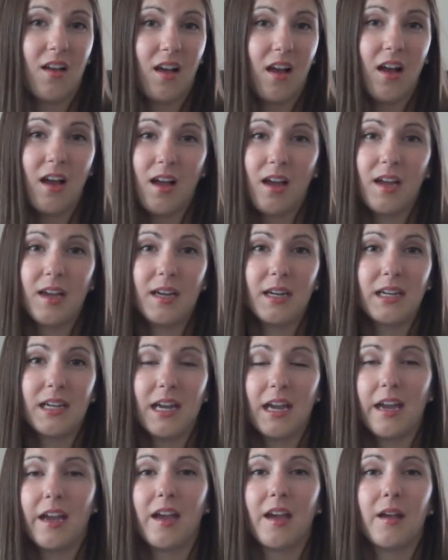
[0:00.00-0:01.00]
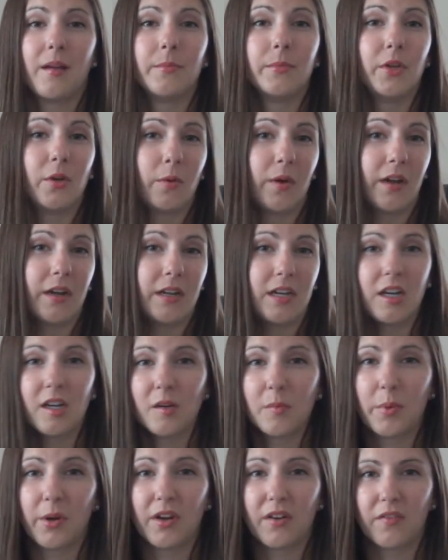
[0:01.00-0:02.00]
I am nowhere
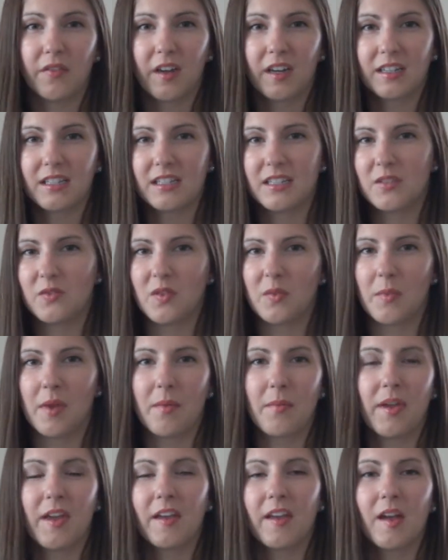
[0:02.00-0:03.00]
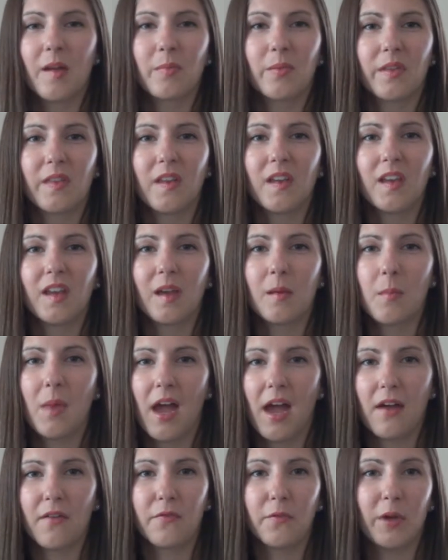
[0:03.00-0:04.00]
near perfect at doing my makeup. I think I'm
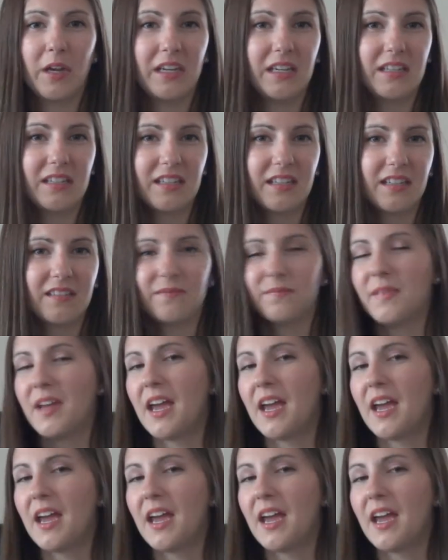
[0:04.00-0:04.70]
halfway decent.